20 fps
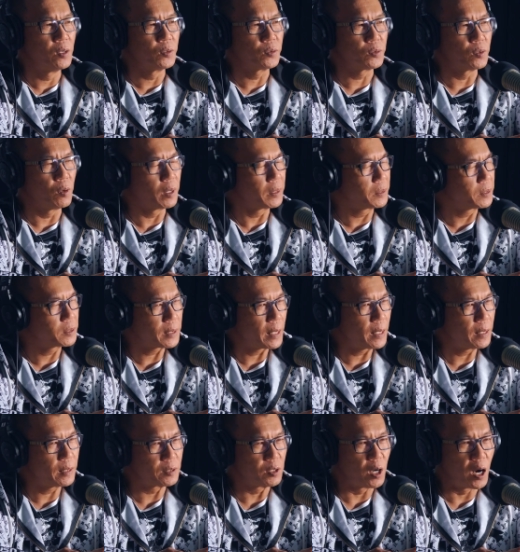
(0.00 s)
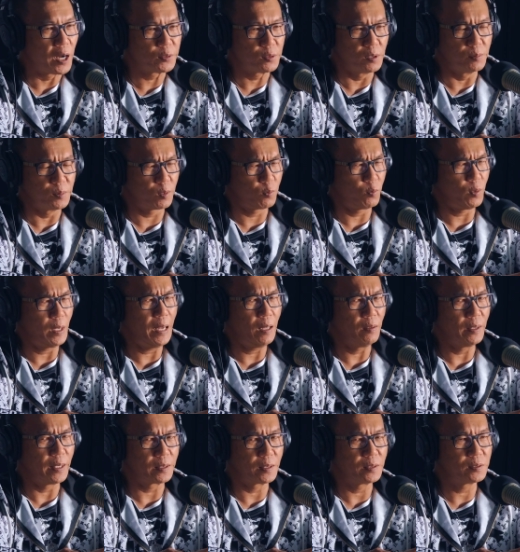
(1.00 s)
So it just kind of dawned to them that, wow,
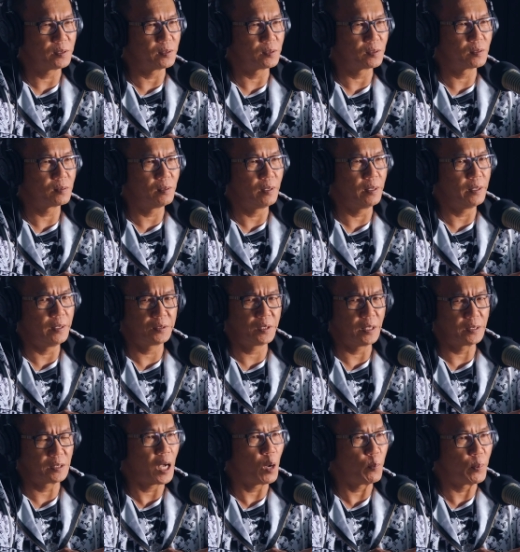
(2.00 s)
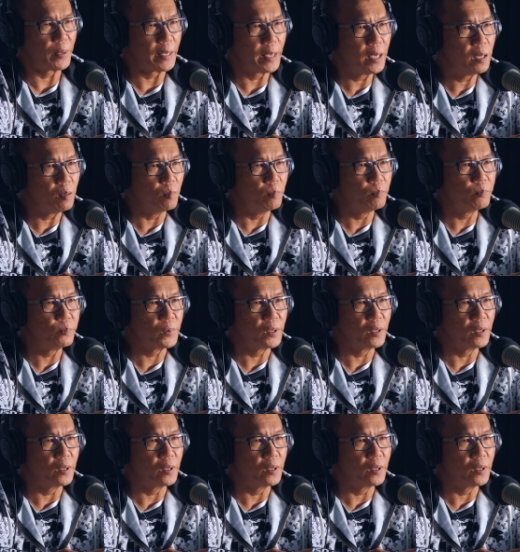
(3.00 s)
like it's helping him.